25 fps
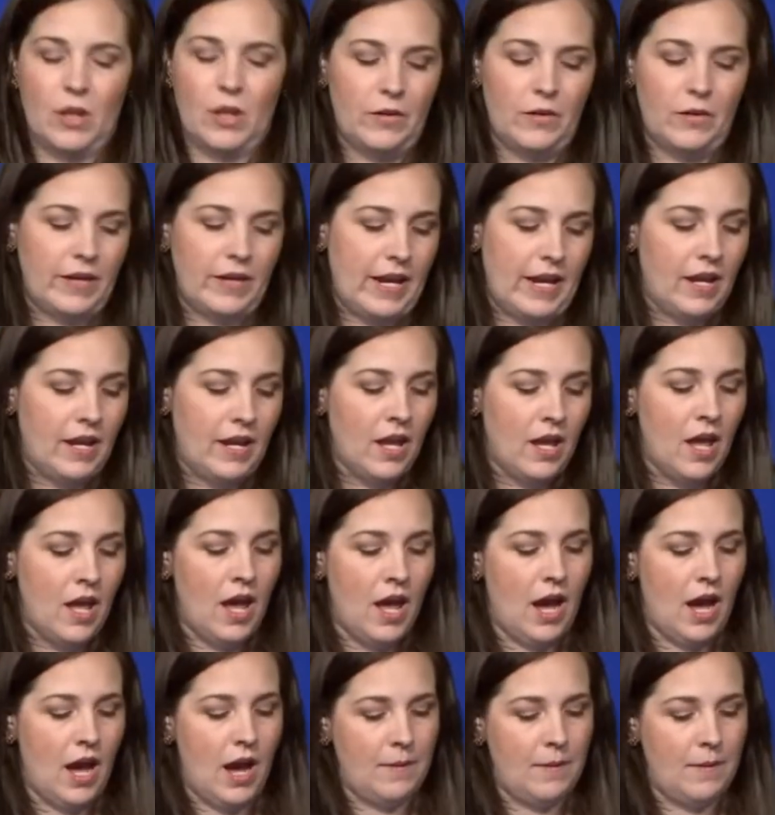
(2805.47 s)
Okay.
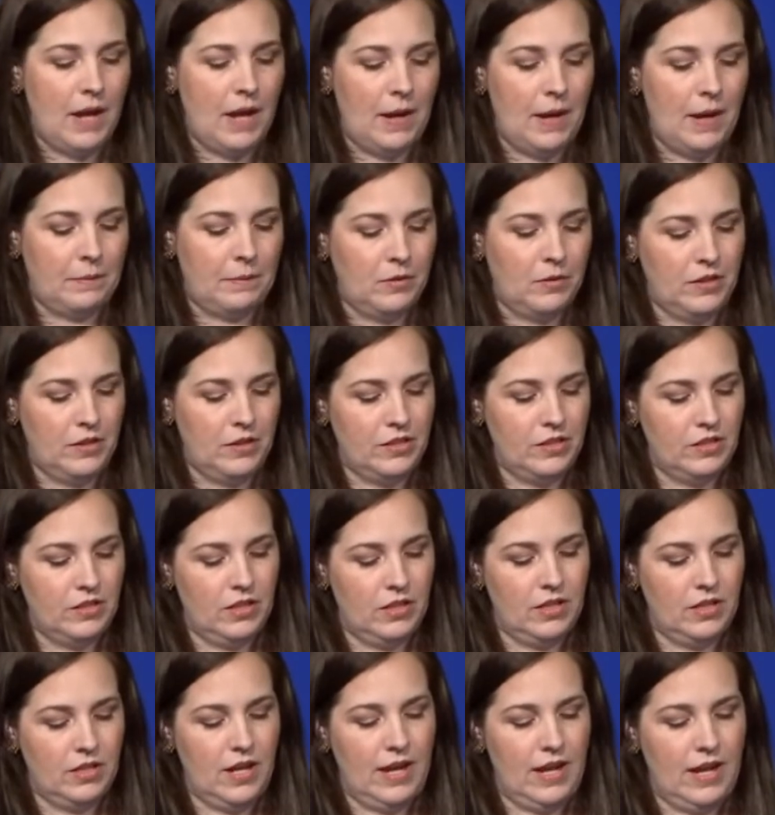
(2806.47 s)
I'm going
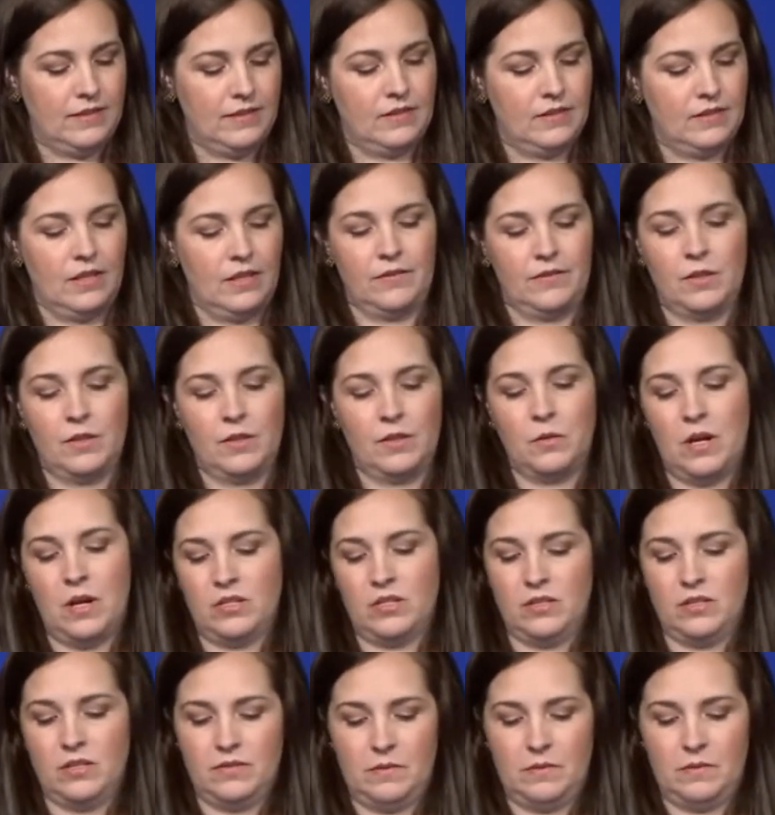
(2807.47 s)
to ask a few
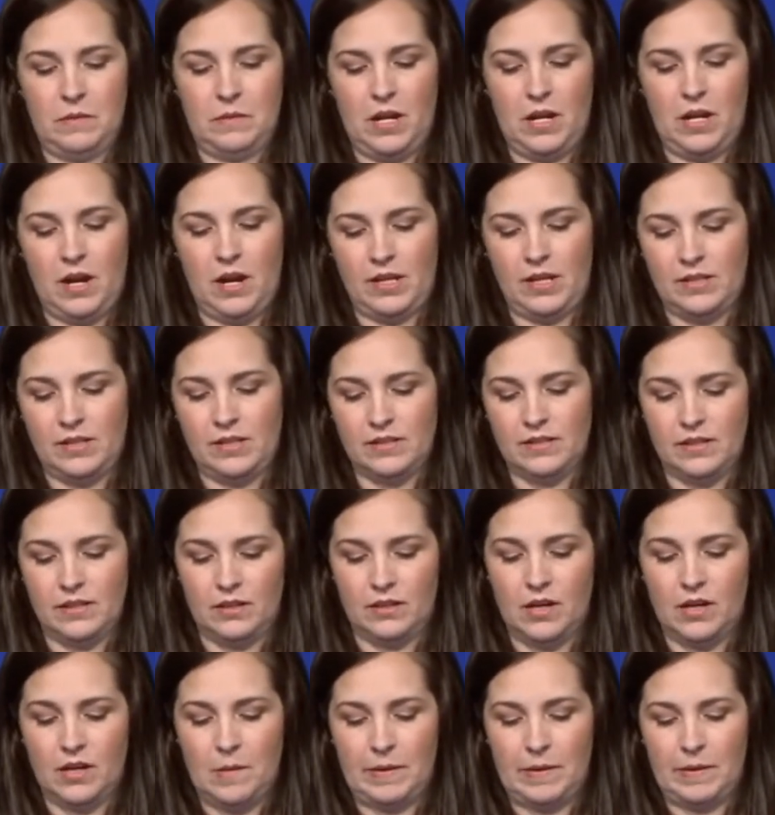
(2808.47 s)
questions from the audience that
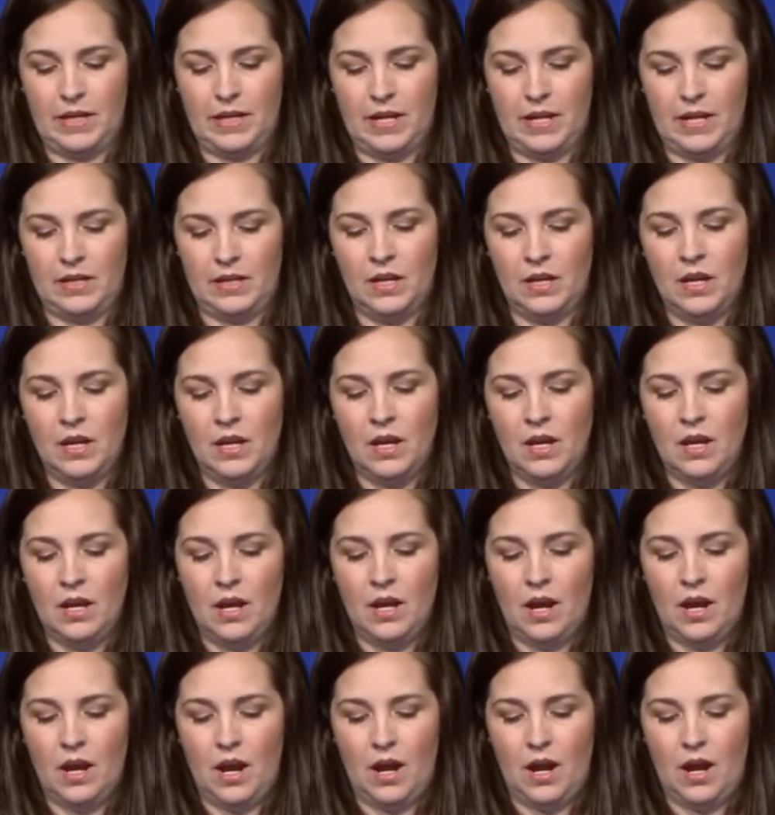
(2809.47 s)
are coming in.
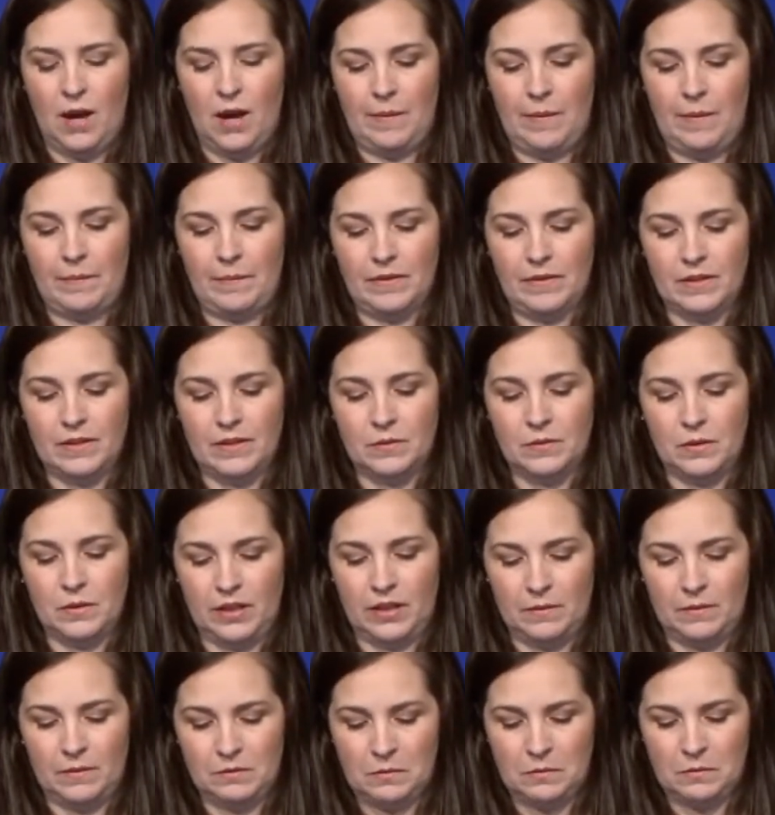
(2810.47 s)
This one
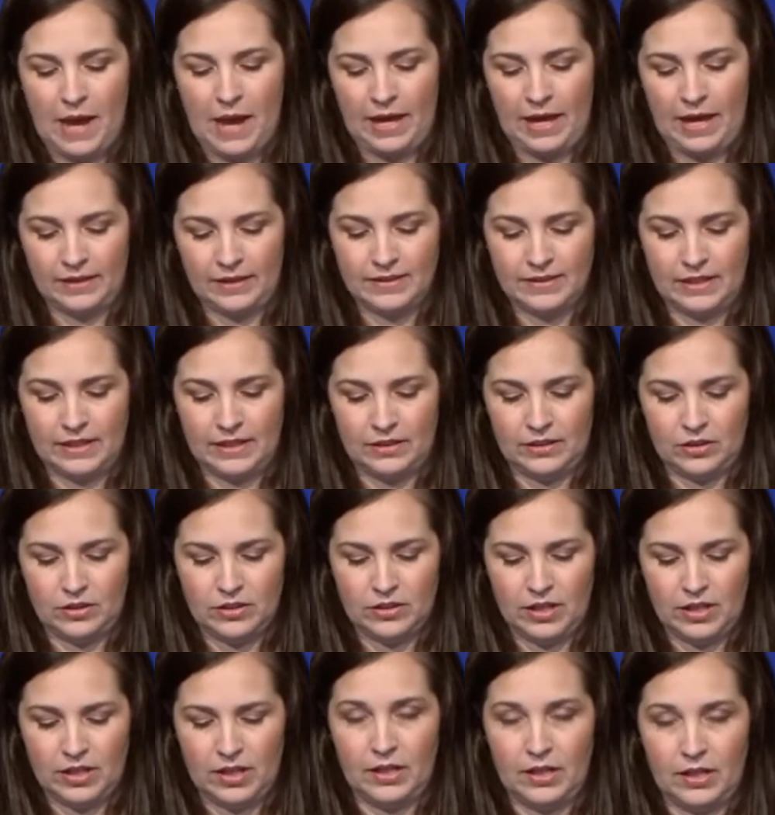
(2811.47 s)
comes from Alexander
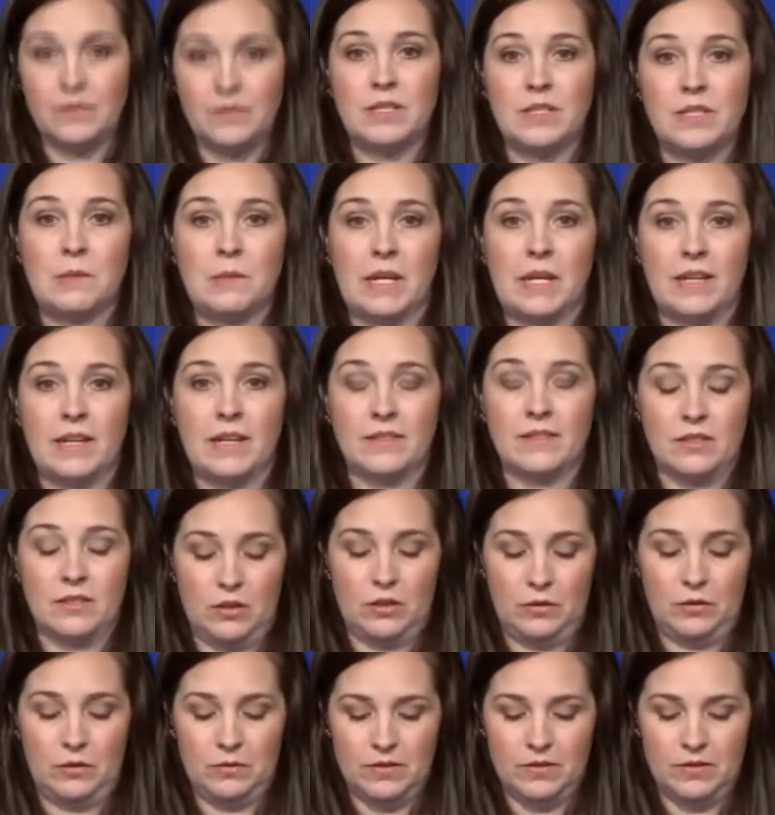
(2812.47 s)
Tin of CBS
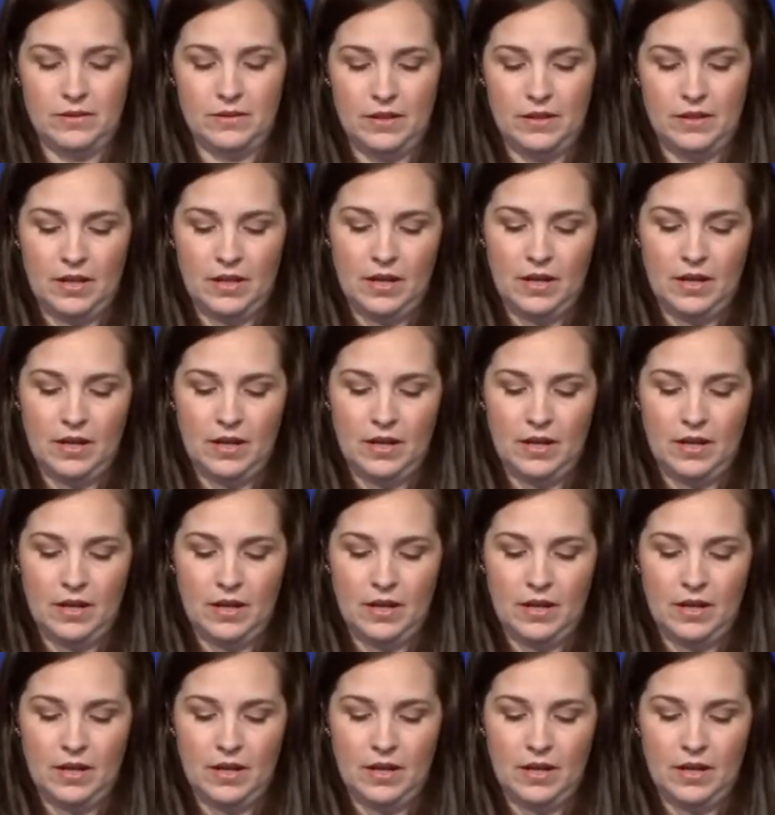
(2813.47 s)
News.